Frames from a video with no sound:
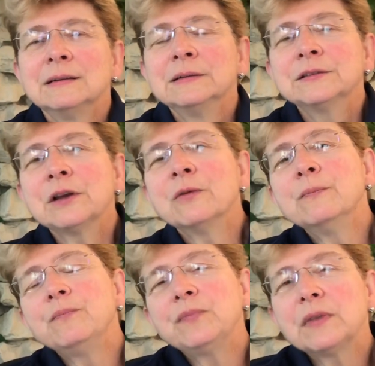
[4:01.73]

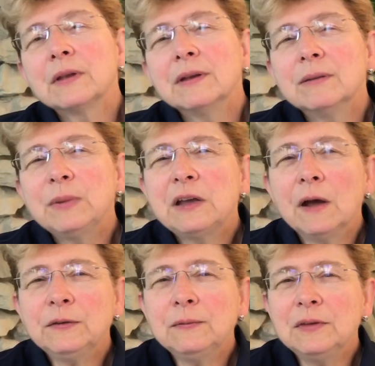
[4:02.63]
So,
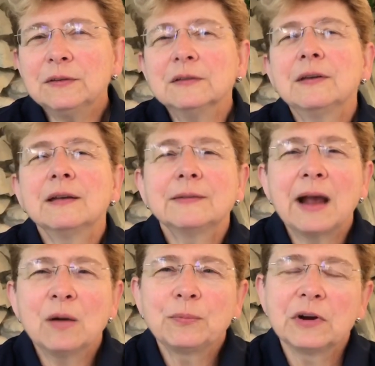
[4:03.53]
because of these intense
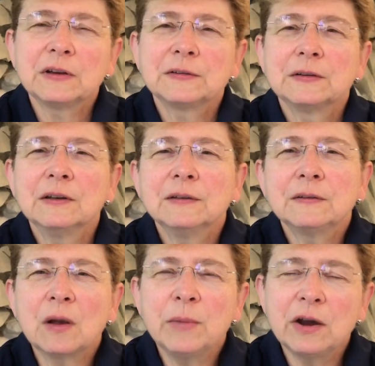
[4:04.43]
outbreaks in
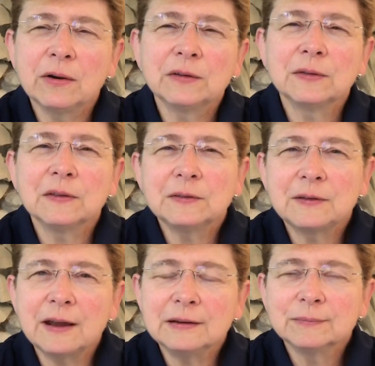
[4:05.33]
some areas of the
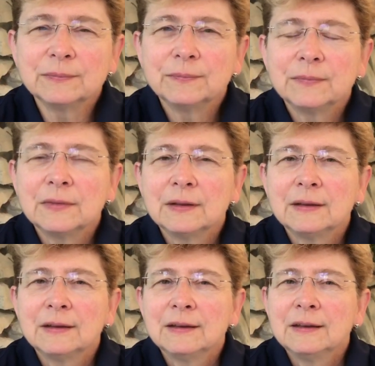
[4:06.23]
state,
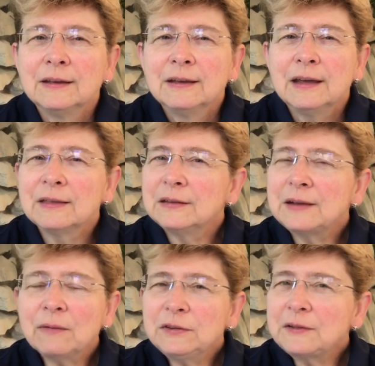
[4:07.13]
and the
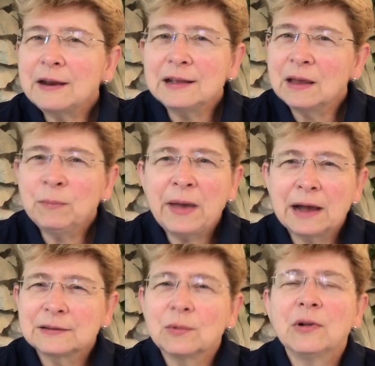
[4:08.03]
devastating
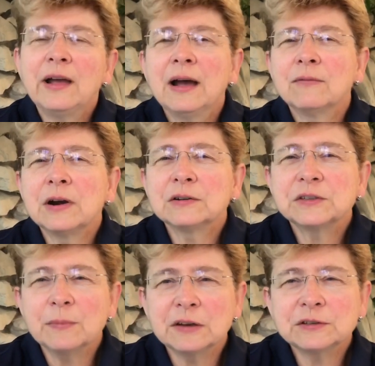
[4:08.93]
impact it will have on our
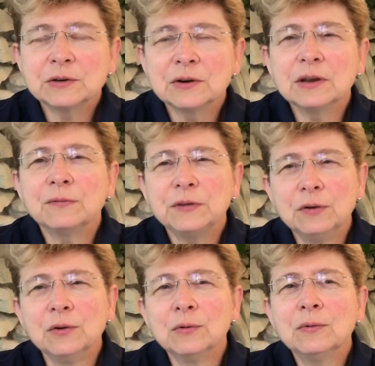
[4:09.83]
semester if
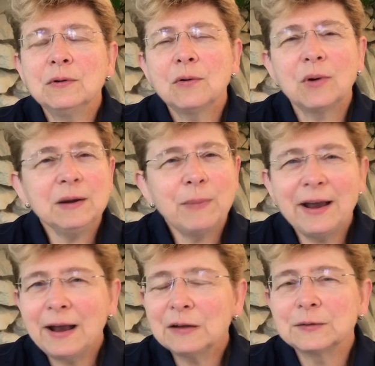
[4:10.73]
you, quite by
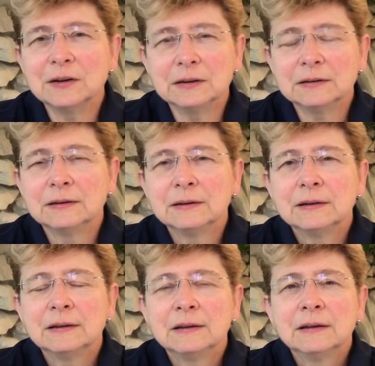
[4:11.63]
accident,
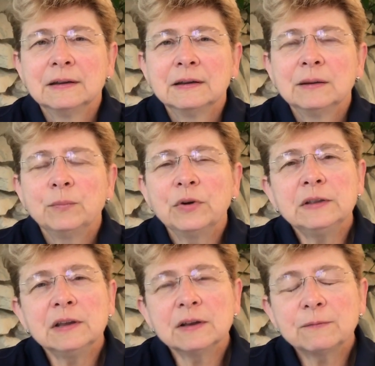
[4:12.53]
bring
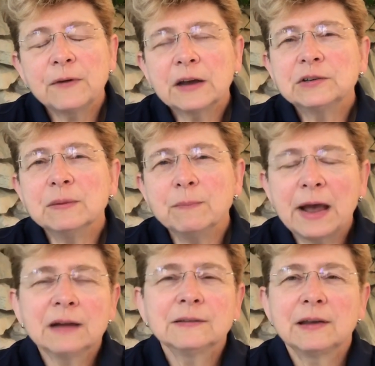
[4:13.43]
the infection
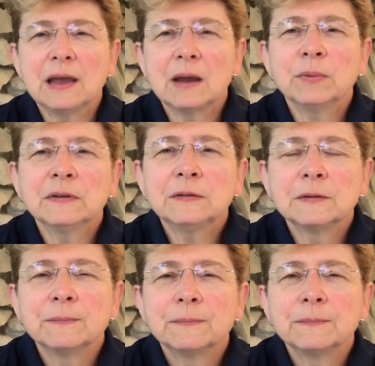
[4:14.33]
back to campus,